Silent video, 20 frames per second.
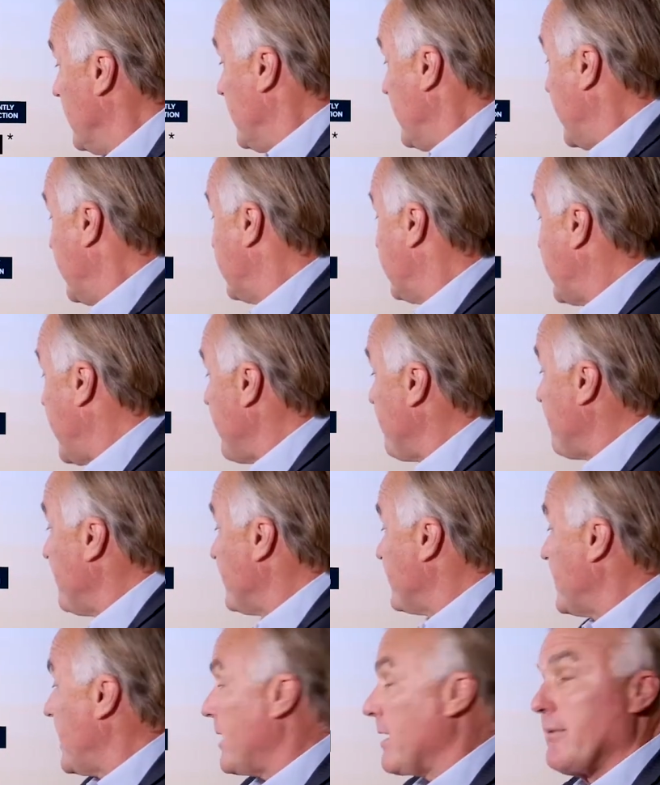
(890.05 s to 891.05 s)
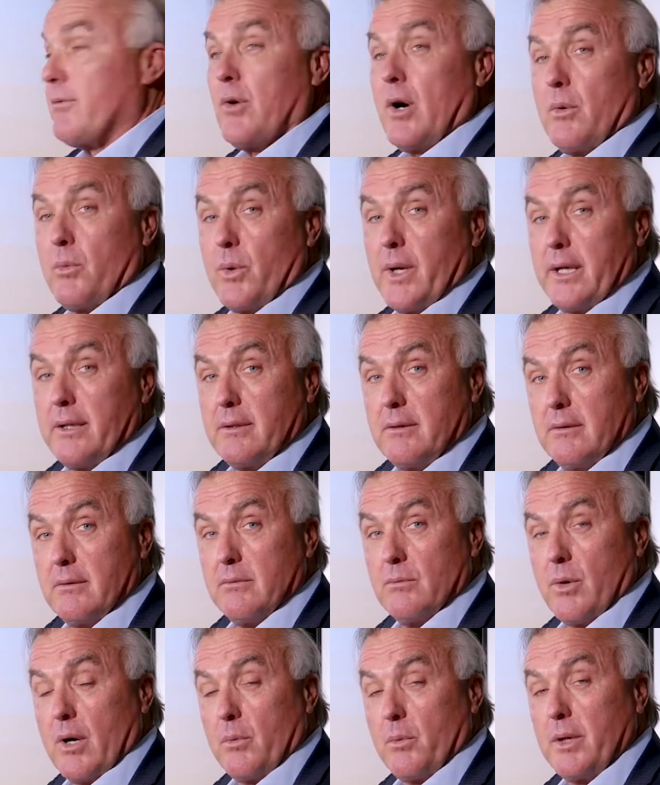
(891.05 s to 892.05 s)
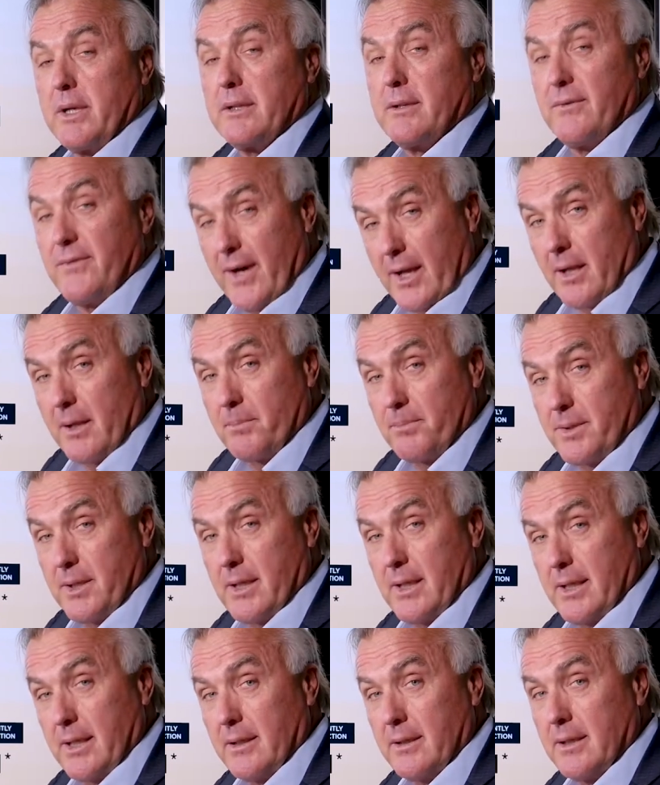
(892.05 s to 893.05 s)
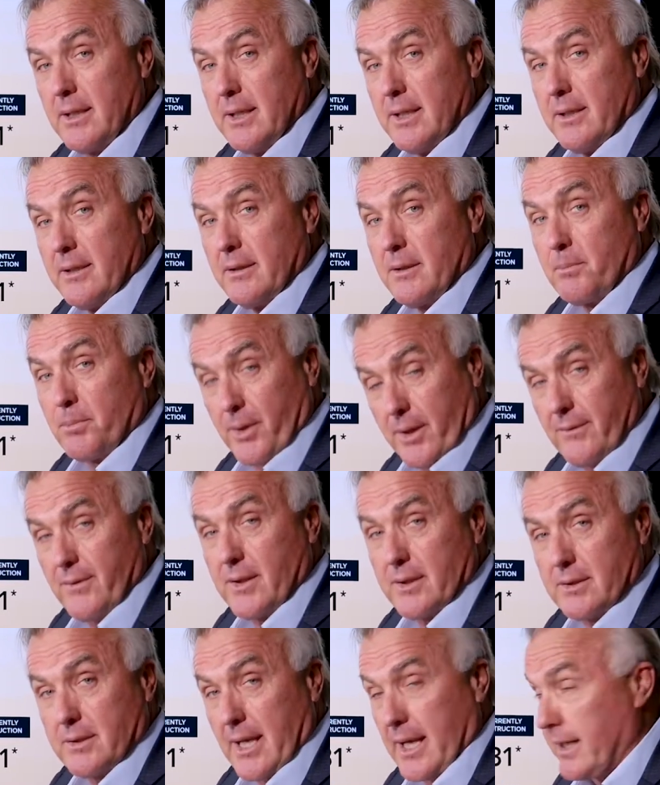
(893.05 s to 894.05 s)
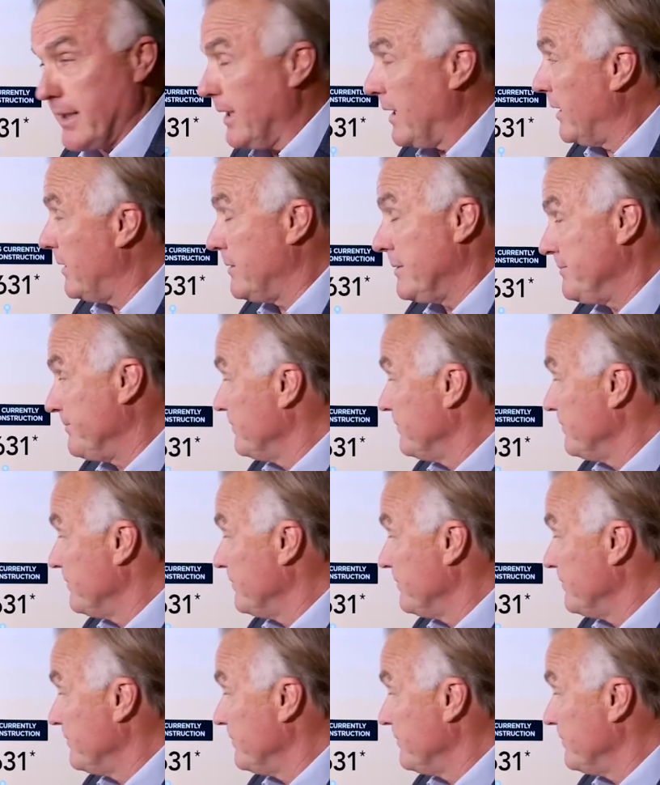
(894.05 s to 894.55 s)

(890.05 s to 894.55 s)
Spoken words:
That's 10% of what we developed in the previous decade.